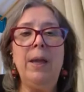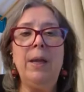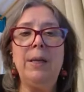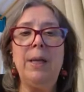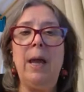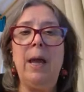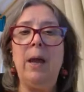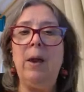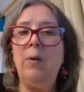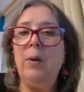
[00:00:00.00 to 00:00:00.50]

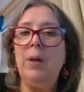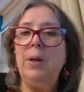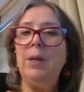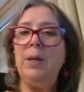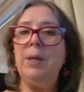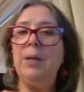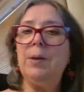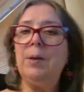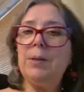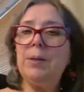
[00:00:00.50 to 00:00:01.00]
Now
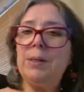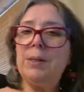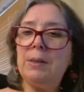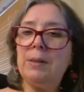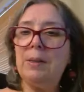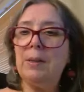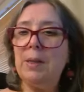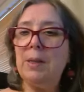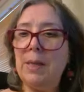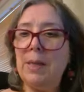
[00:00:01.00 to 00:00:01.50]
here's
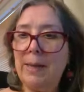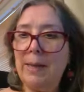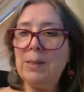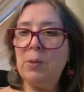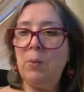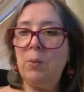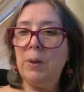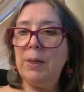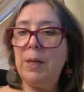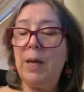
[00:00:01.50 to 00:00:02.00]
the
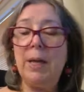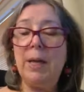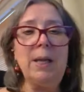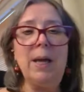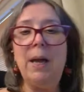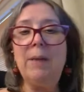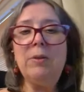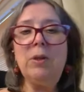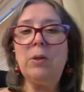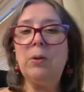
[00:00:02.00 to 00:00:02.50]
next one I
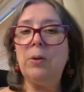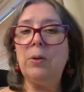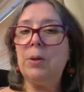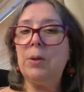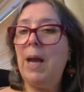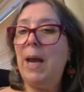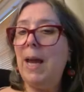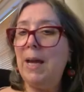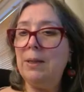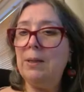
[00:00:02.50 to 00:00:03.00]
haven't heard.
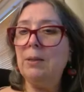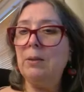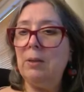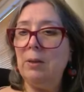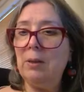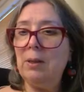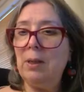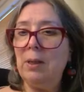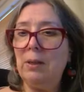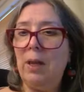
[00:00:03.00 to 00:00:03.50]
I had to
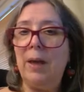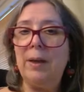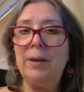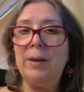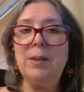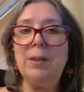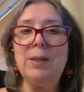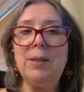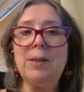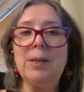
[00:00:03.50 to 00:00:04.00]
look a lot
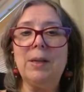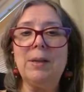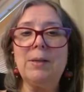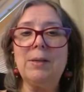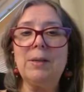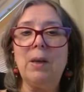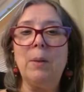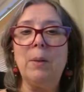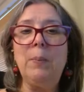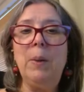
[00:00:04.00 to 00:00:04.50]
of these
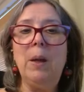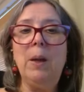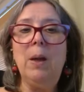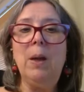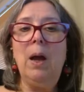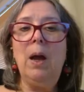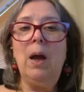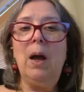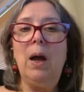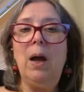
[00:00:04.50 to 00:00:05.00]
things up.
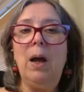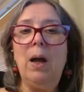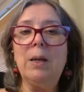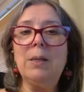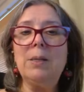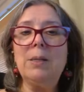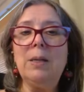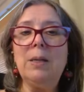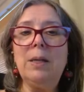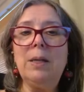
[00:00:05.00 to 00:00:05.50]

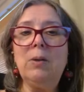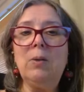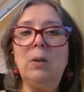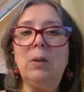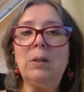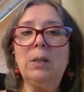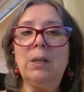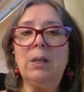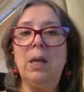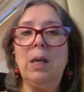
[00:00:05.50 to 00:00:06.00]
Something
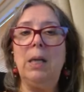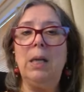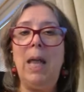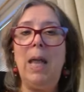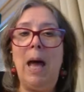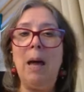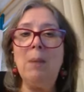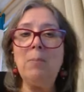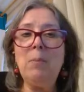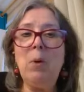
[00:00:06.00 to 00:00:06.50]
called
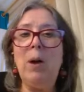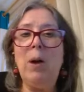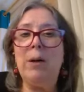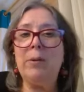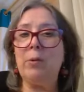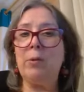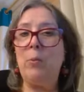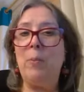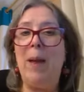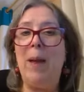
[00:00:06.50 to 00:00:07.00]
calamo
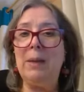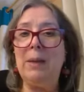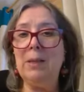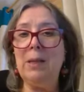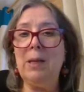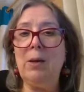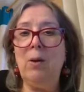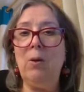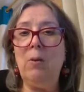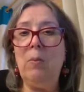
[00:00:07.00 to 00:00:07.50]

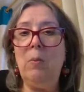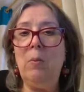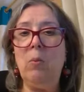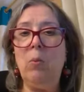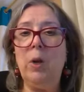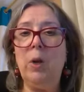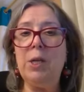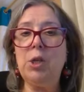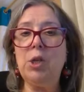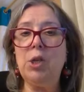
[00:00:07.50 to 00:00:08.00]
aromatico,
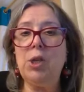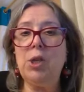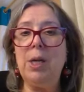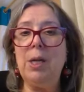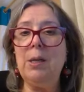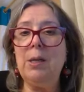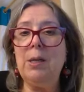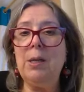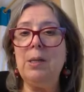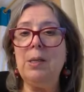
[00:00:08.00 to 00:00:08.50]
which
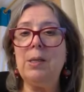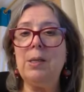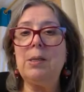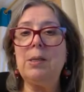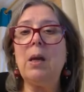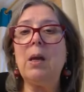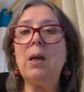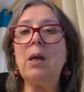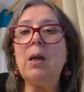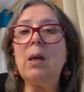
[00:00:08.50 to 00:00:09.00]
is
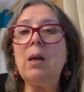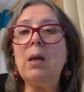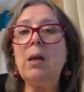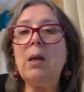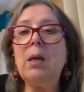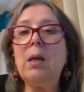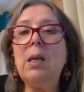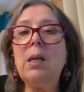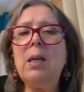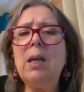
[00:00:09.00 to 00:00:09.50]

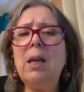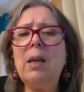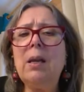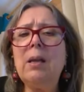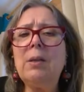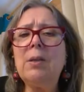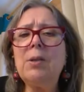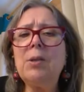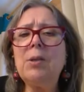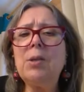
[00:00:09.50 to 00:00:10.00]
in
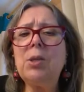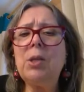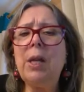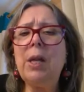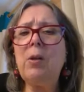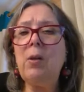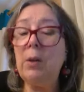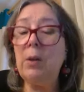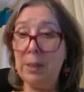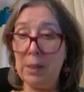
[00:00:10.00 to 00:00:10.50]
English, they
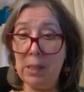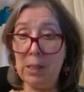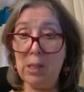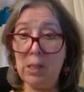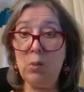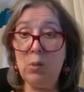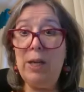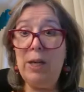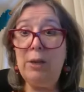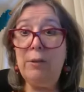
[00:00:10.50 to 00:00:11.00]
call it
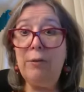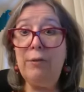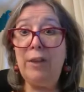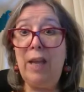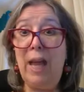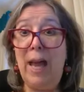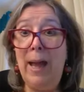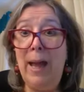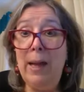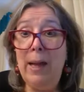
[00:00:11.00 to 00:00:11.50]
sweet
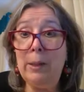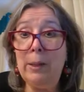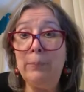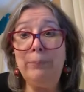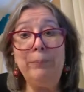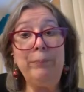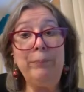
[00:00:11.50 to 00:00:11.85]
flag,